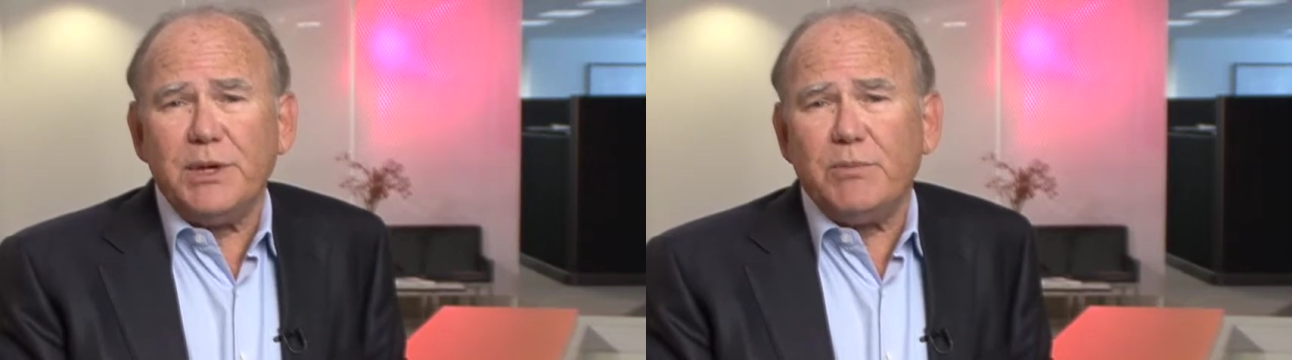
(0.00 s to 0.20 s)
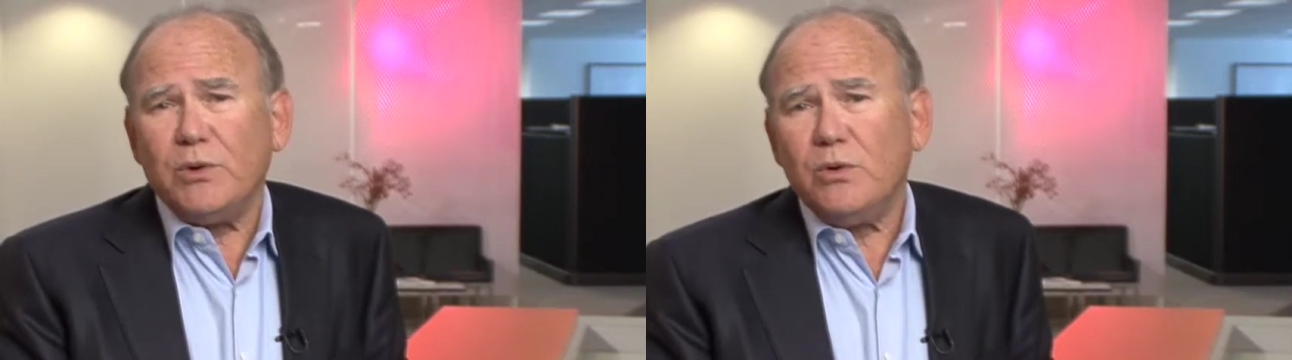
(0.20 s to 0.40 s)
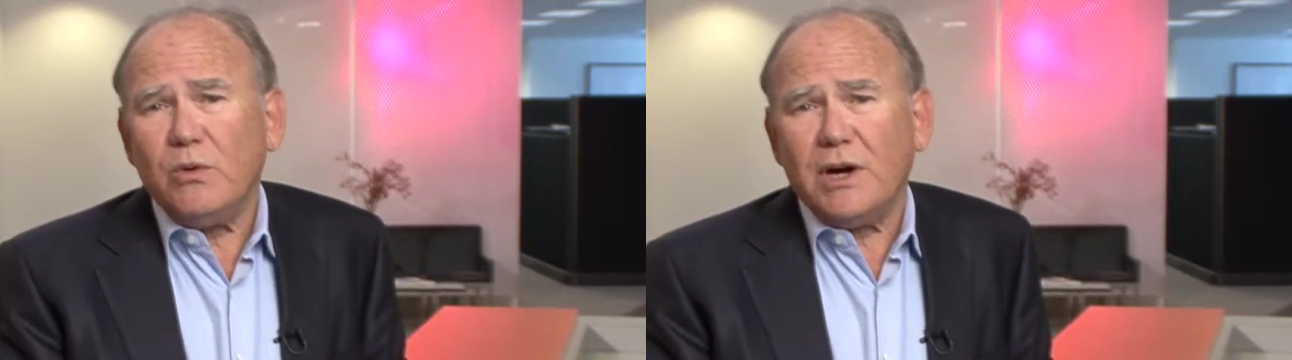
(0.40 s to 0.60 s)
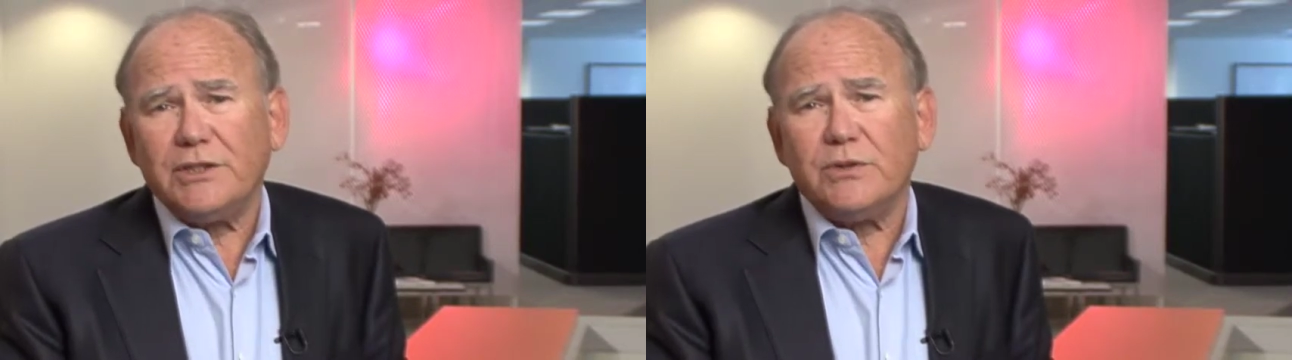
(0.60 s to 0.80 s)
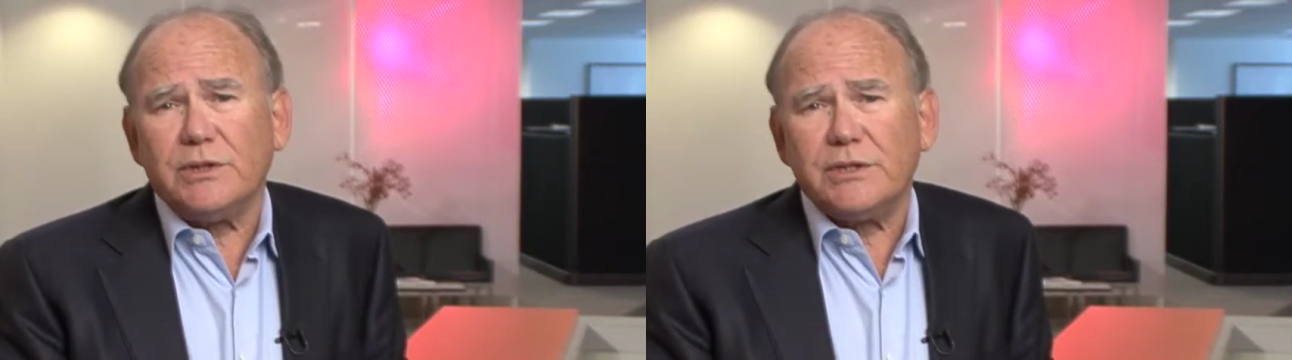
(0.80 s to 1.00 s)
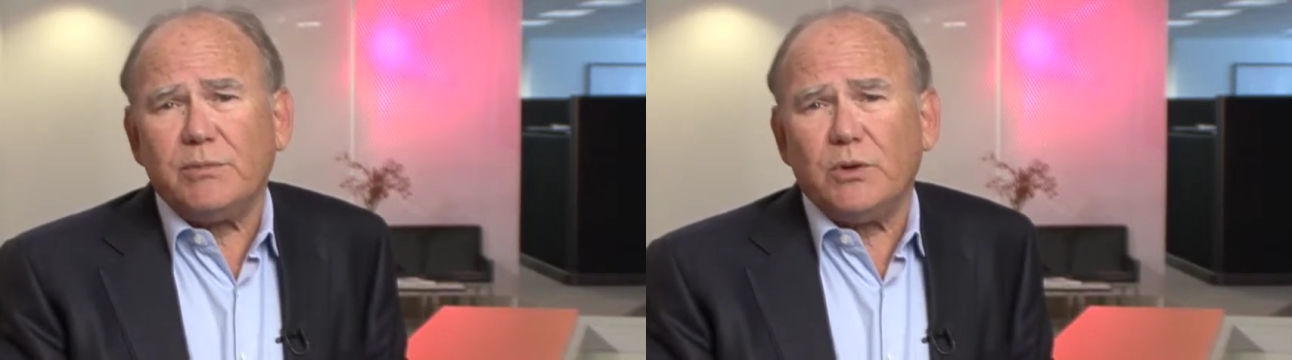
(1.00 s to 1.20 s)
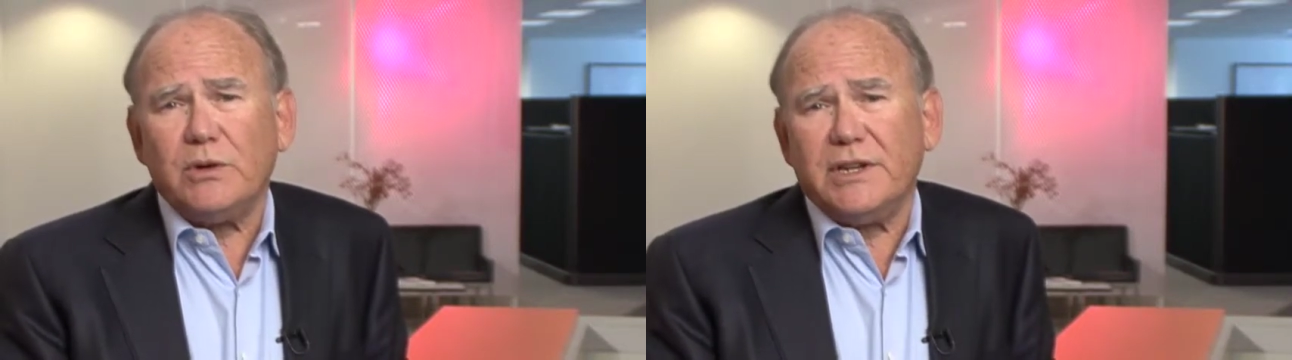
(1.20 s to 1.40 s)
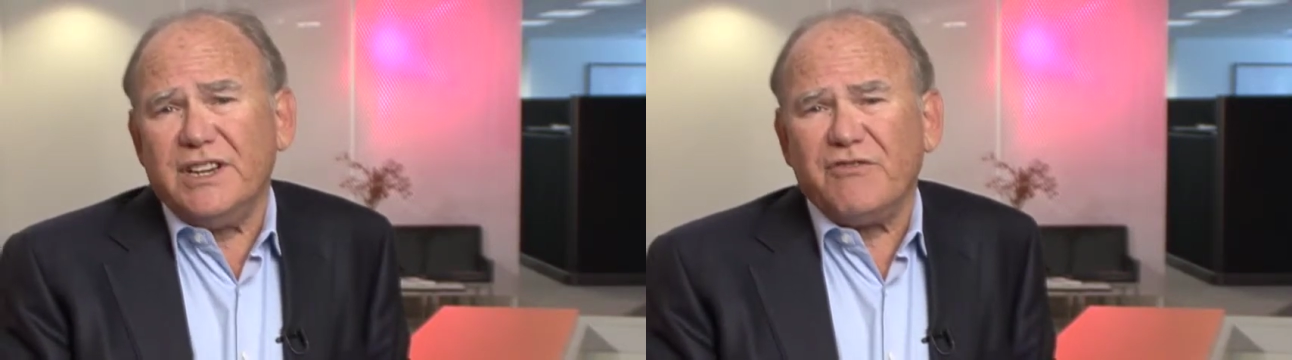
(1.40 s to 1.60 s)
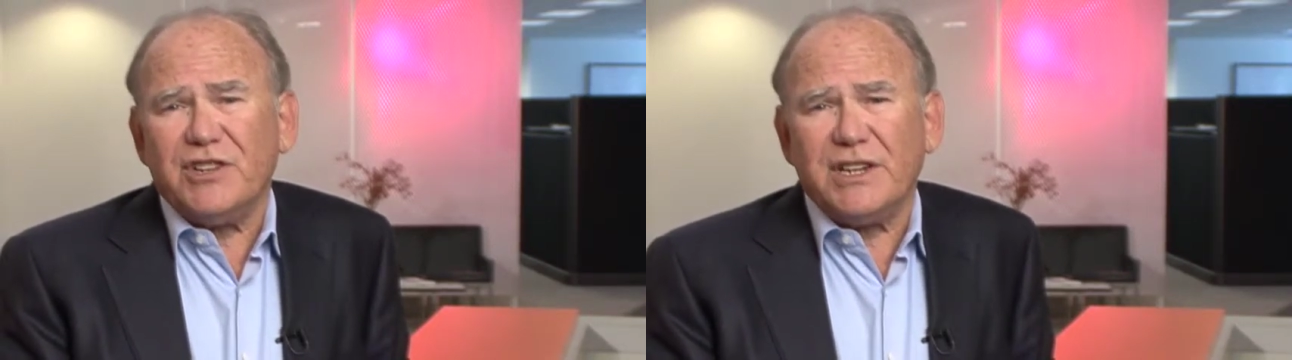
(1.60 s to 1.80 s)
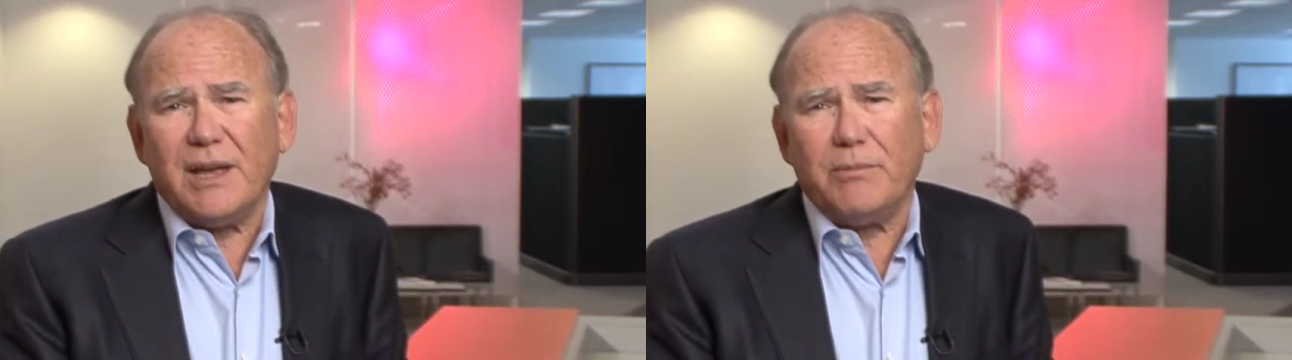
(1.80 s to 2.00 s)
people who want to explore a
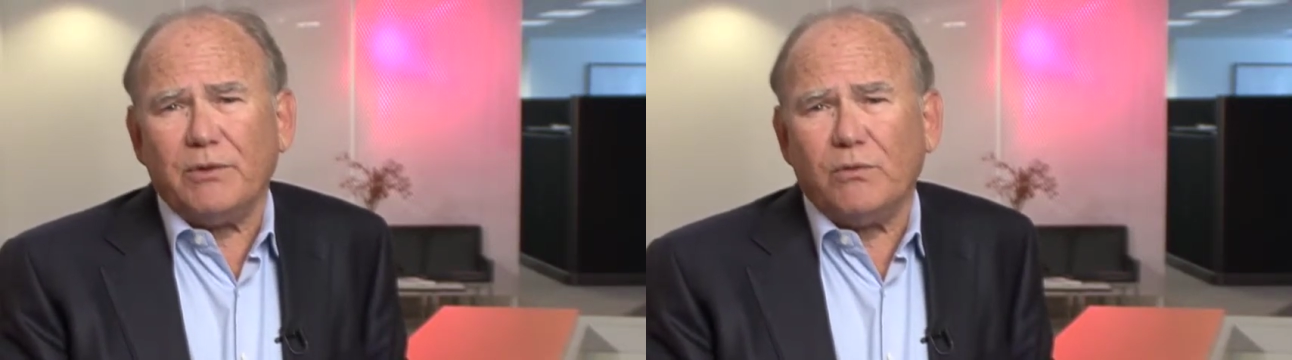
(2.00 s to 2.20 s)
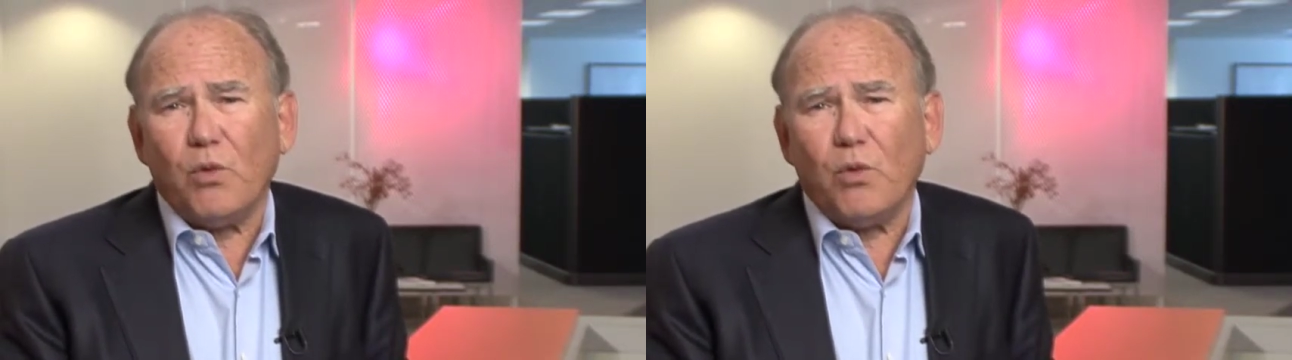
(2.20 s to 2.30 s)
different type of